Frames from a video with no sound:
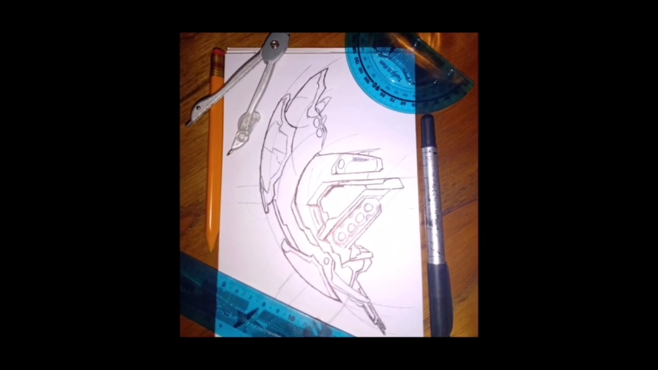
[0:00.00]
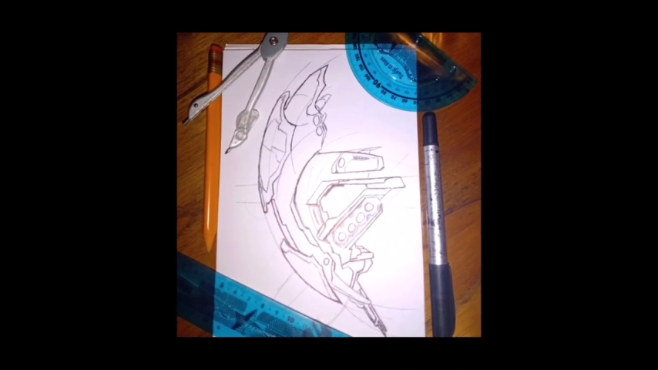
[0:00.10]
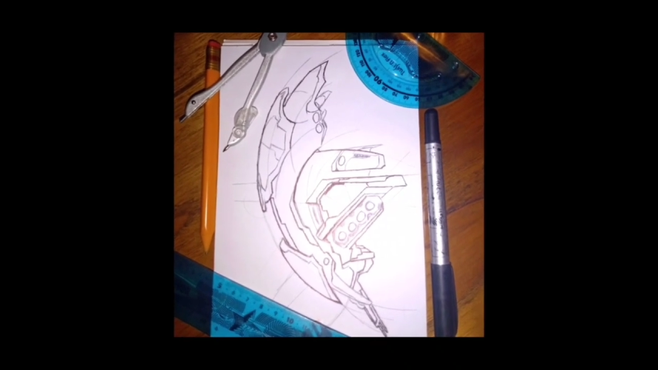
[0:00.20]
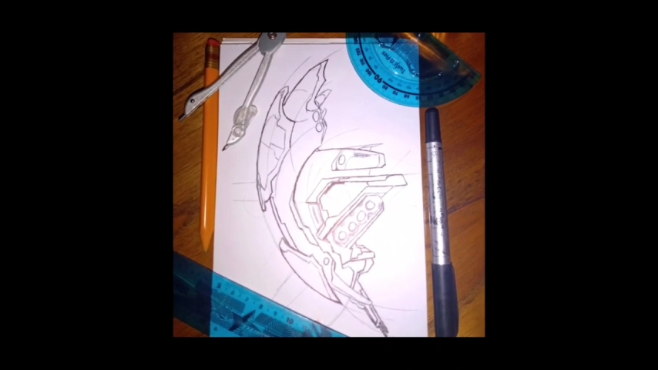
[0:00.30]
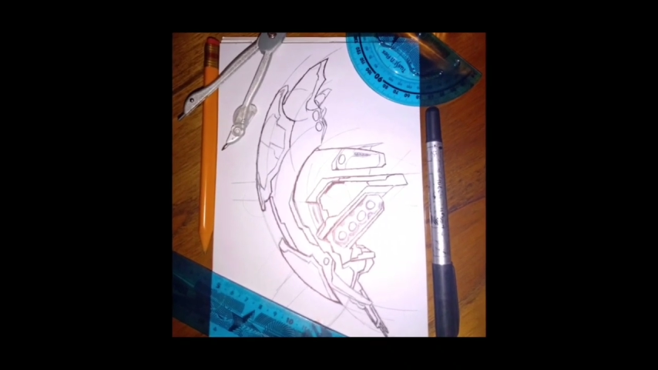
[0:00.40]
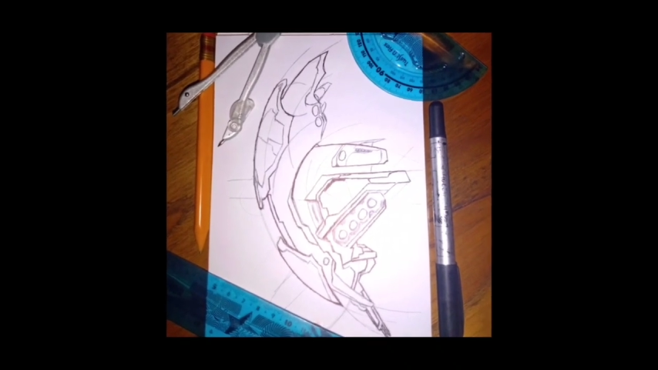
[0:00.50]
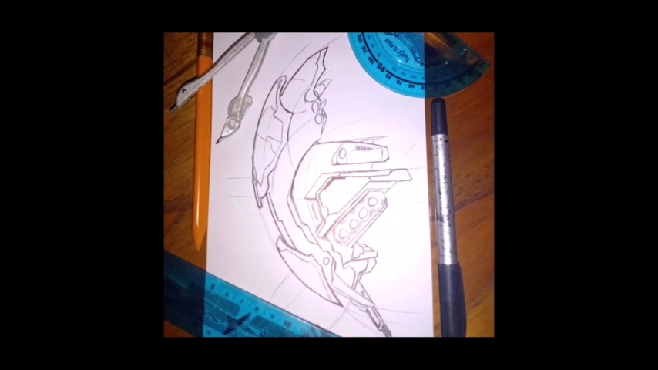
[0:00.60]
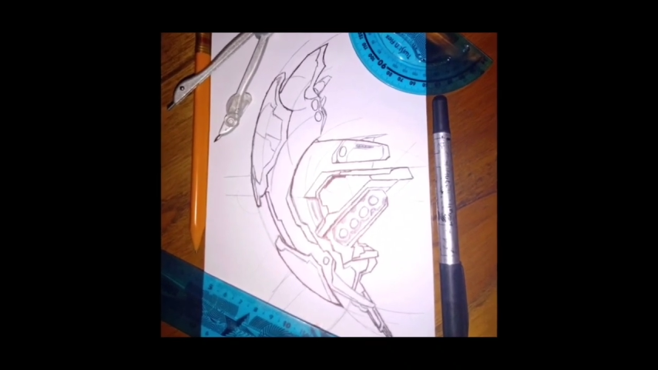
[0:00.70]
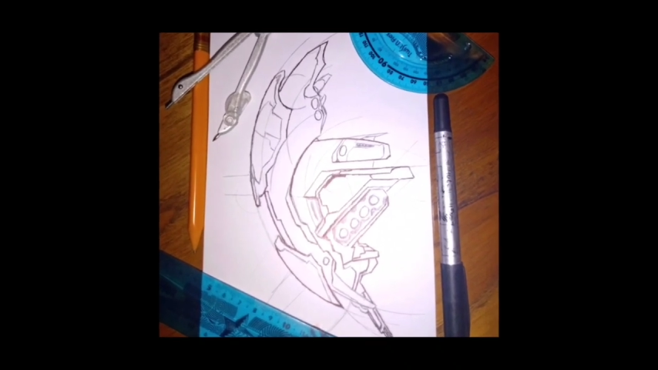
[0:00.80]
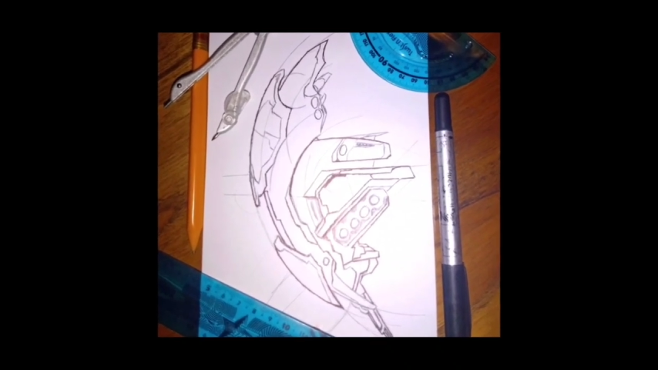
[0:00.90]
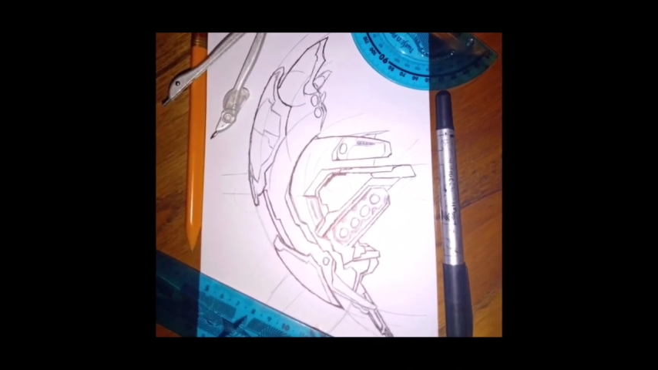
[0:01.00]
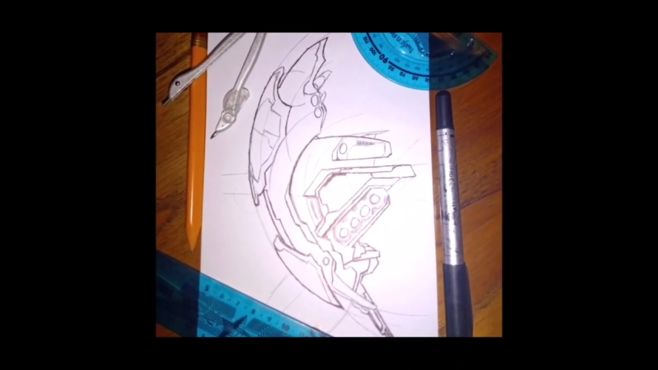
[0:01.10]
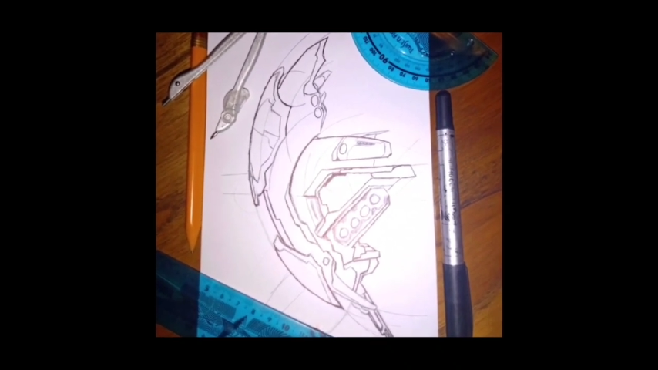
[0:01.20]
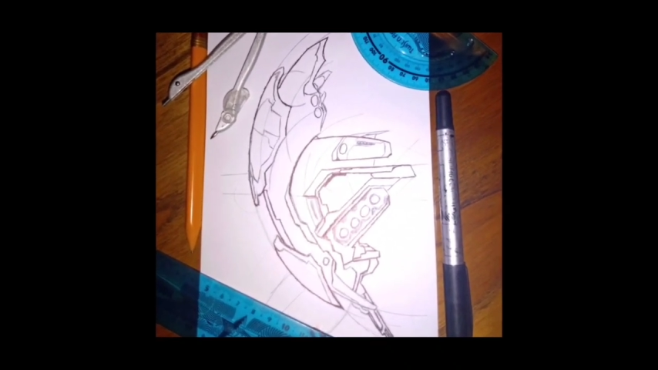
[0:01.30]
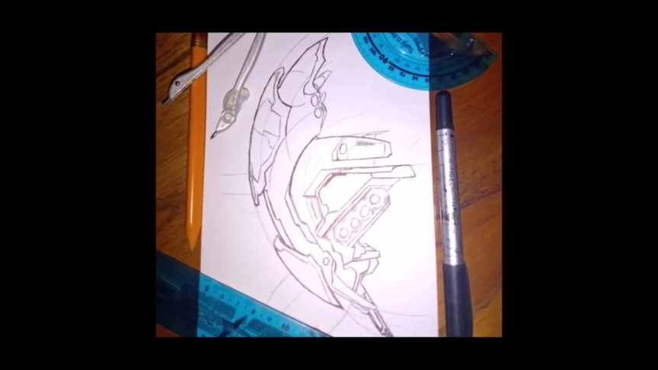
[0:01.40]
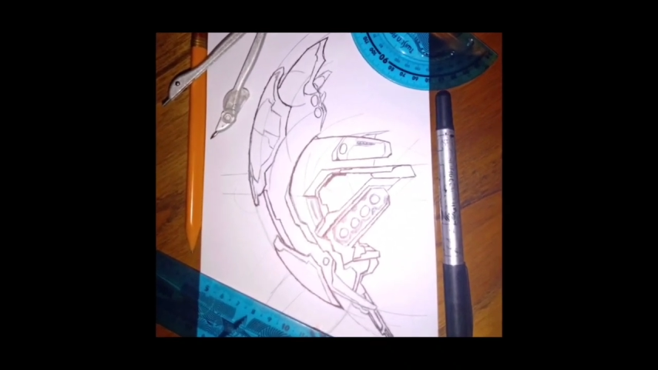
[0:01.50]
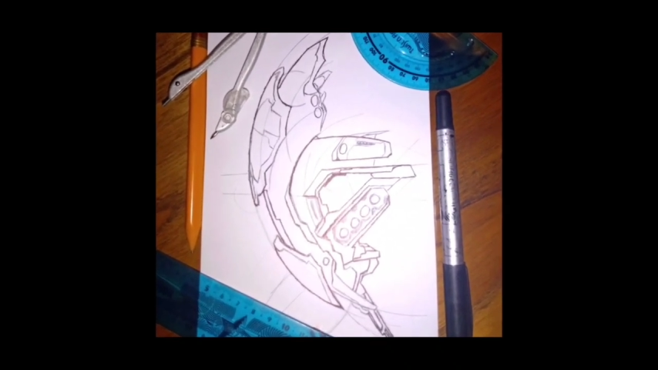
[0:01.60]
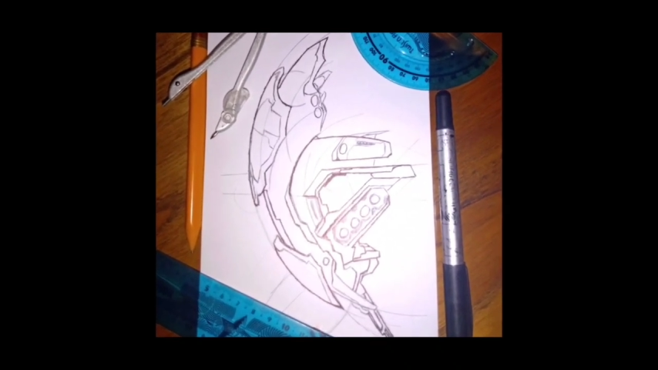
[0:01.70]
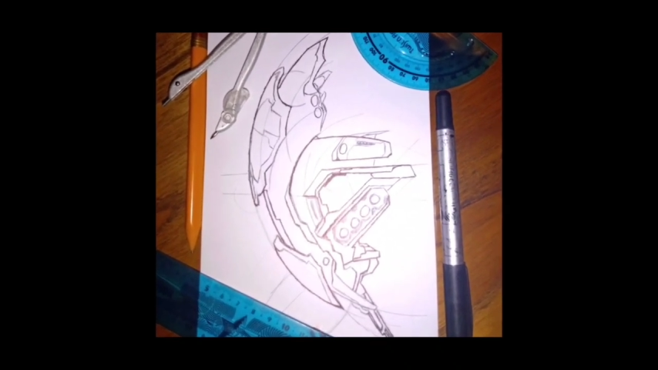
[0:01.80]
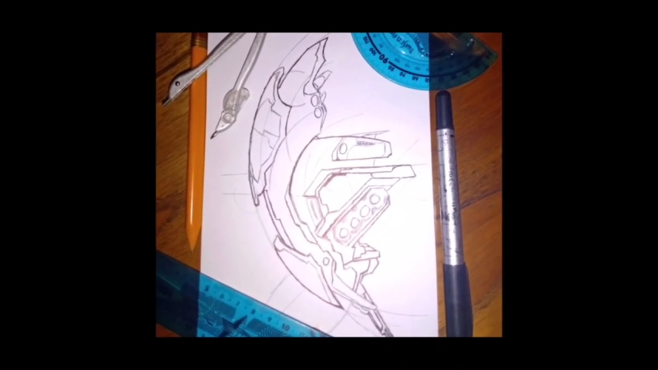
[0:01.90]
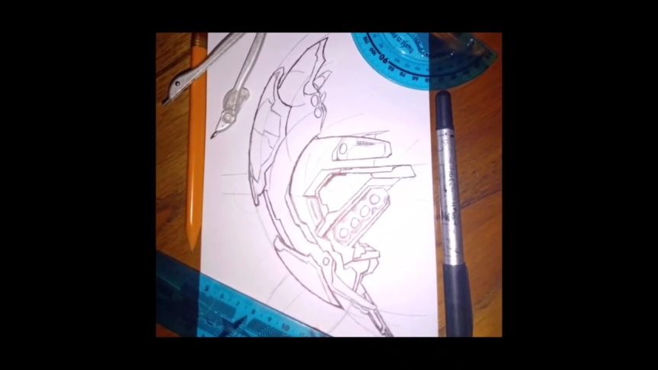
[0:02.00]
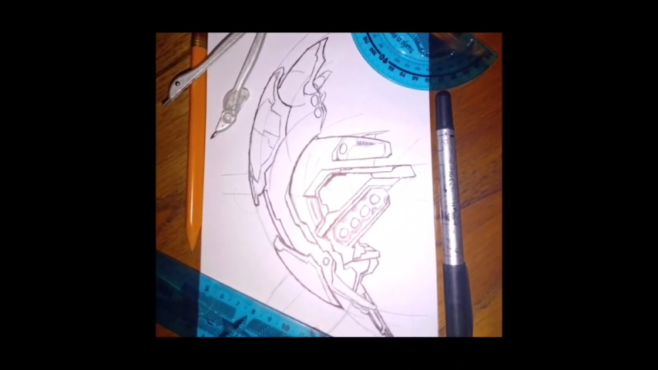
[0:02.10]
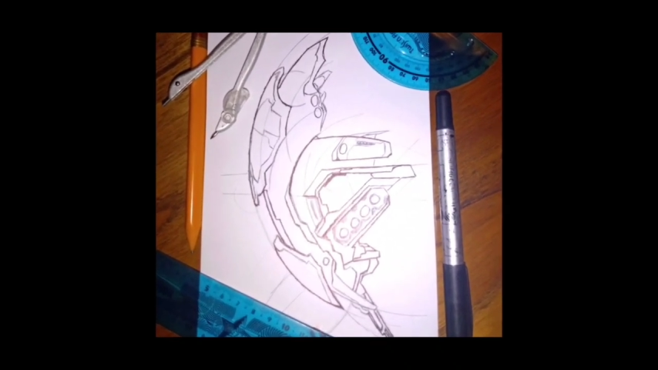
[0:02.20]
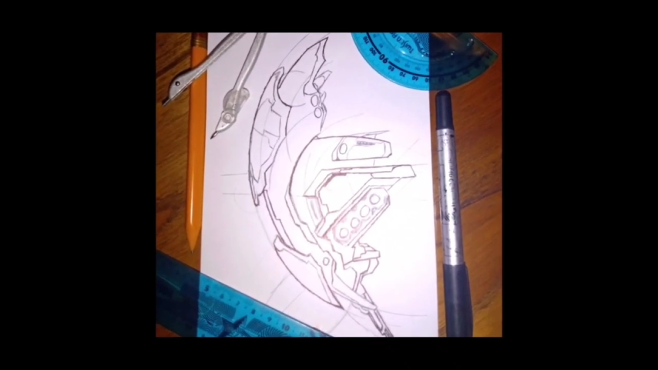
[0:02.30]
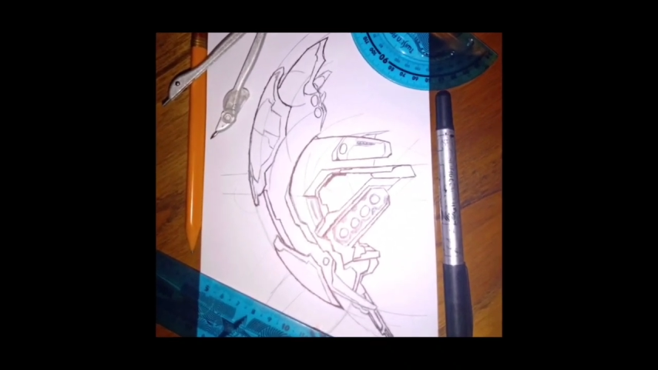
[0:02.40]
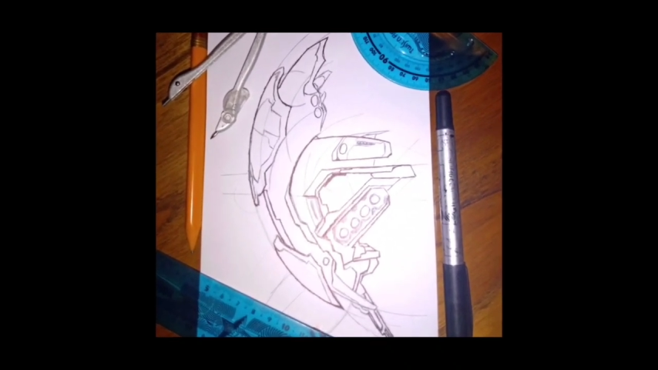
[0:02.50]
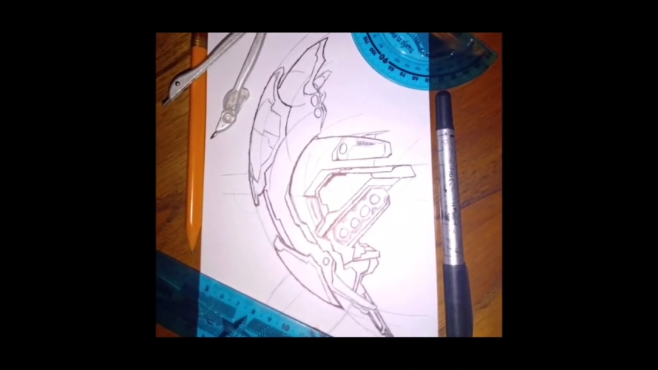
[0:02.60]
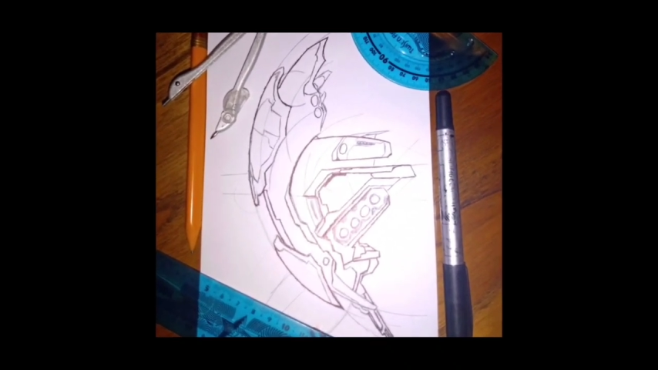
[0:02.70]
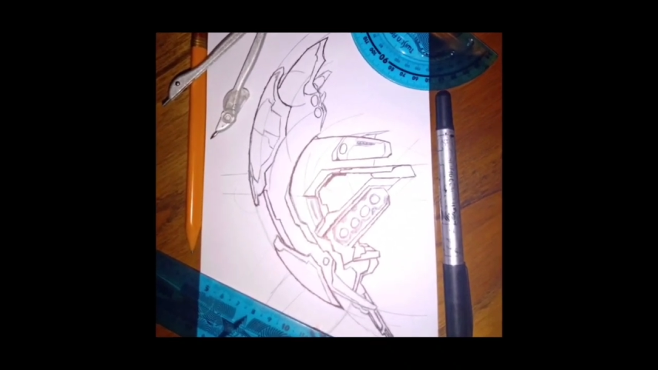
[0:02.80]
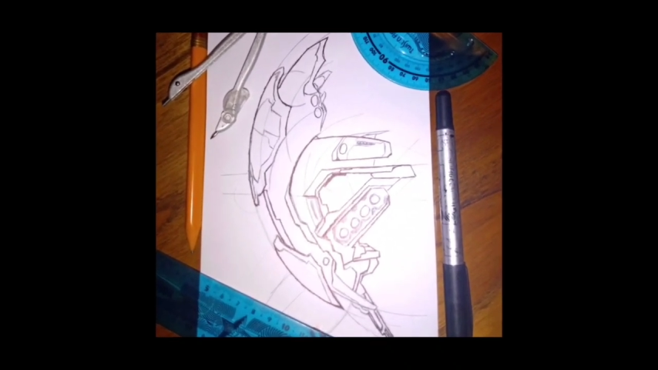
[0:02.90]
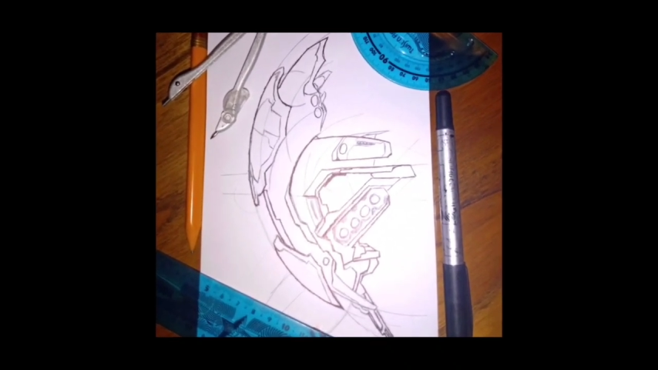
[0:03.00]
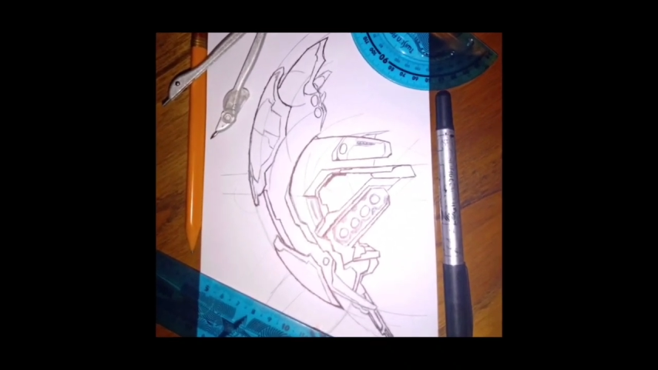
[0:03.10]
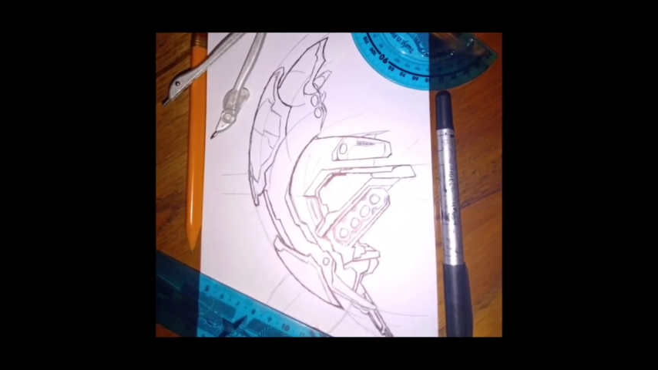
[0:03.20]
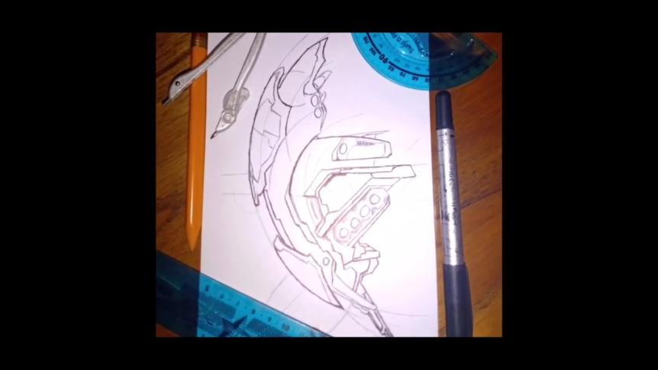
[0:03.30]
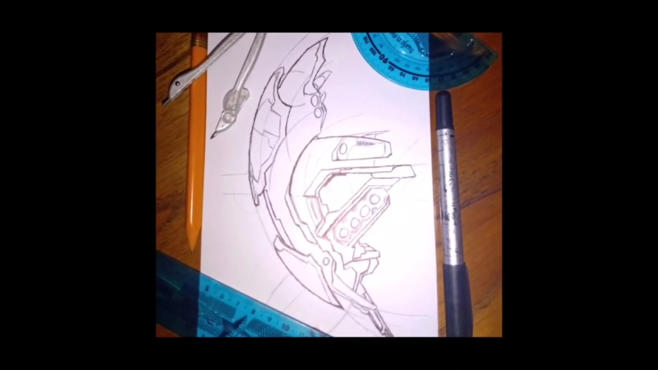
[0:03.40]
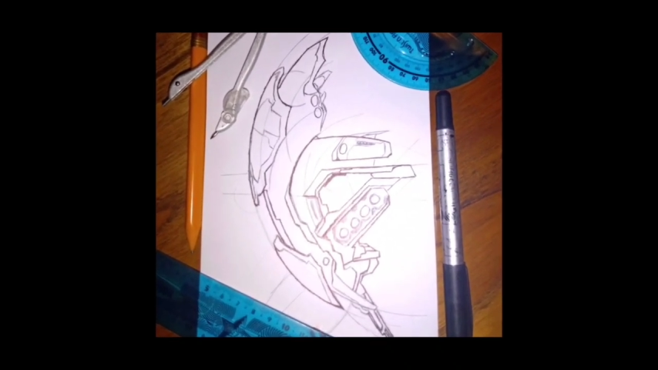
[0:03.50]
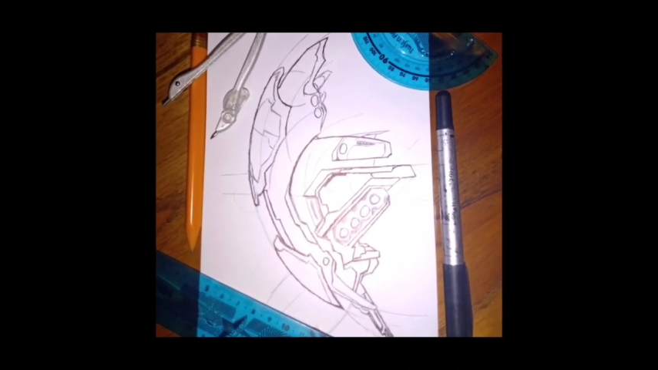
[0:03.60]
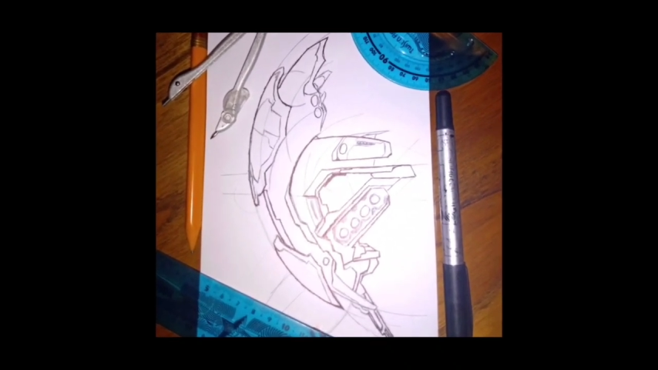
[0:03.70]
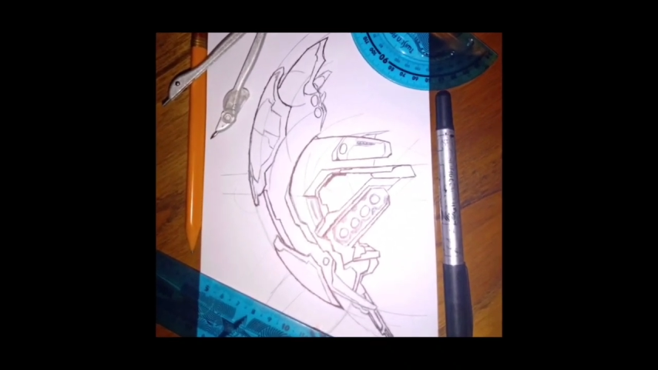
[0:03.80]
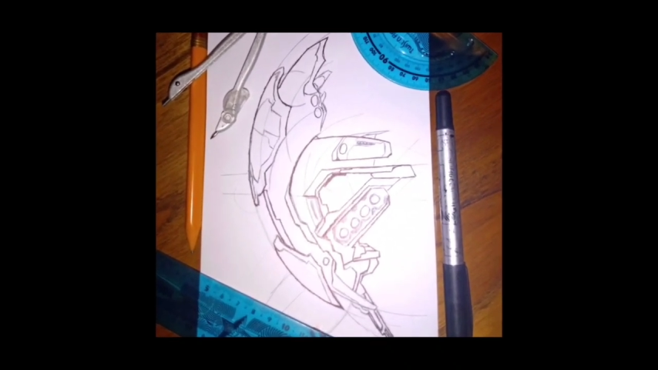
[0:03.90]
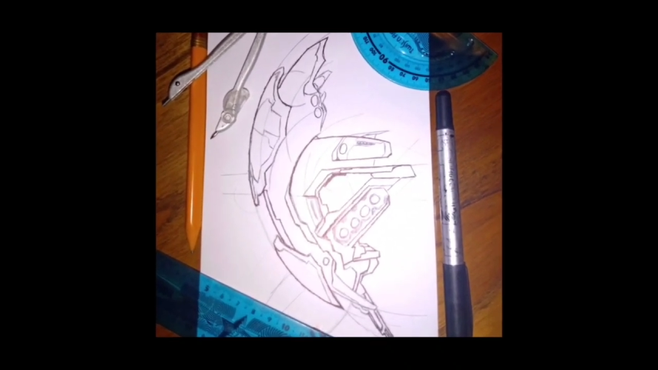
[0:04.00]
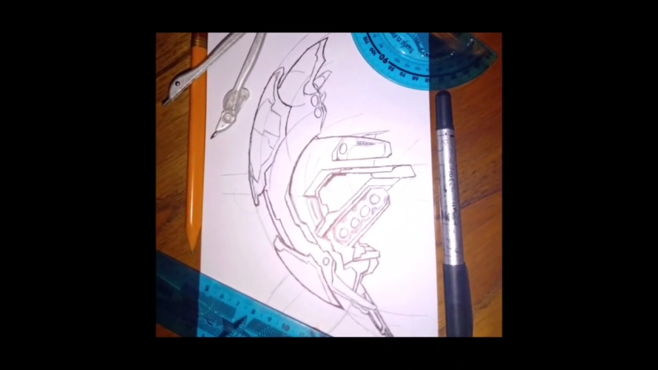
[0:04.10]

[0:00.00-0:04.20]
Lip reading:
(no speaker visible)